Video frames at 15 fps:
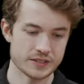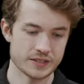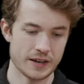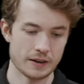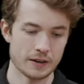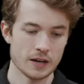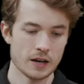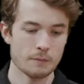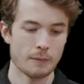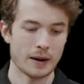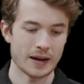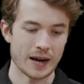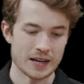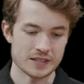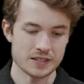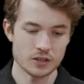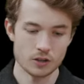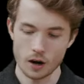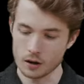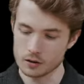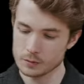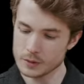and say my ID
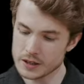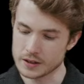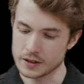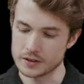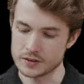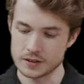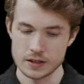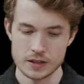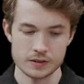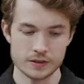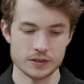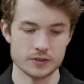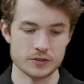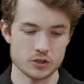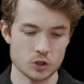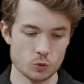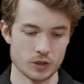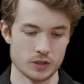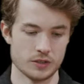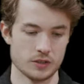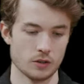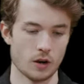column is the
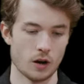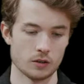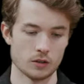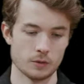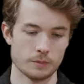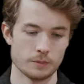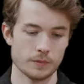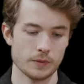student column.